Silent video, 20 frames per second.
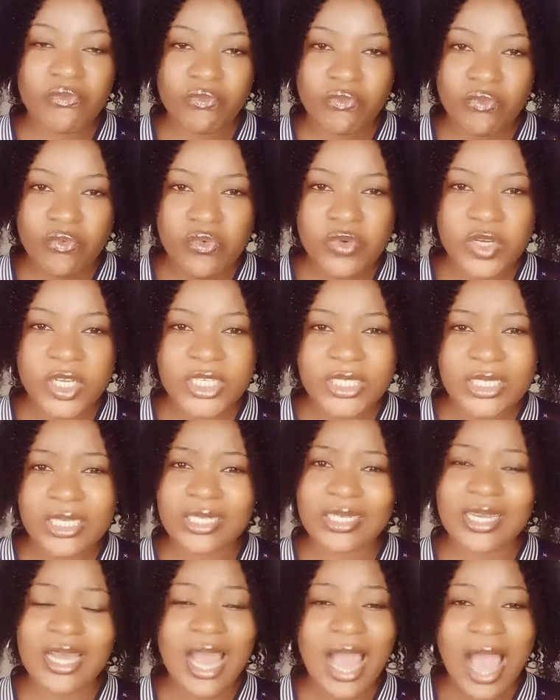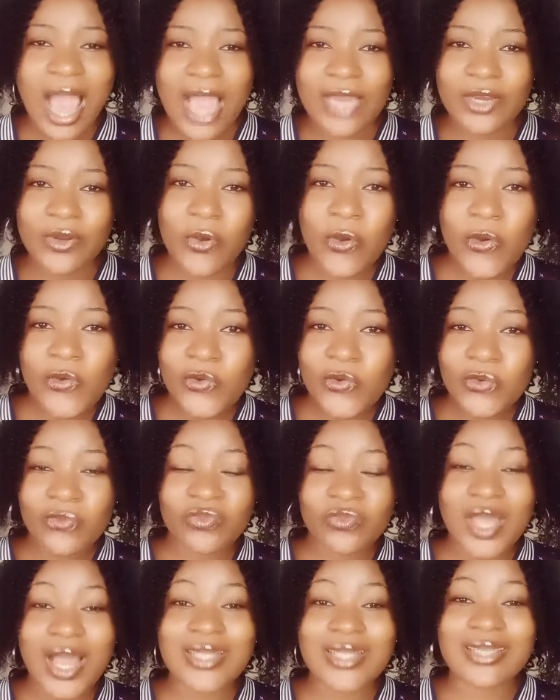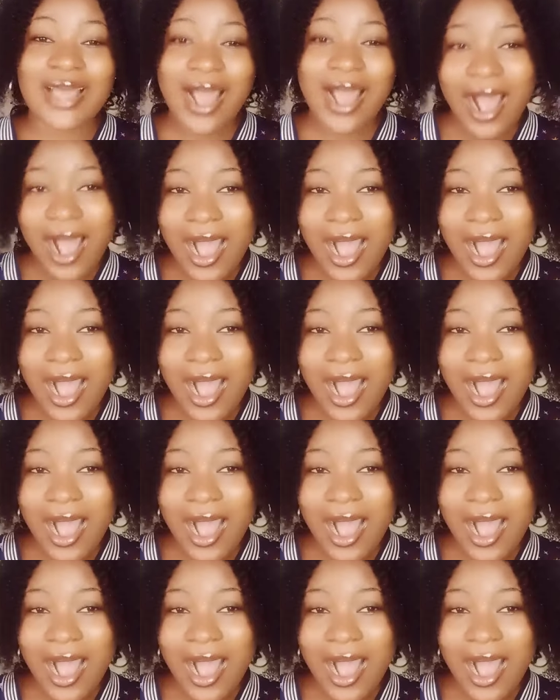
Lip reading: food again and all of that.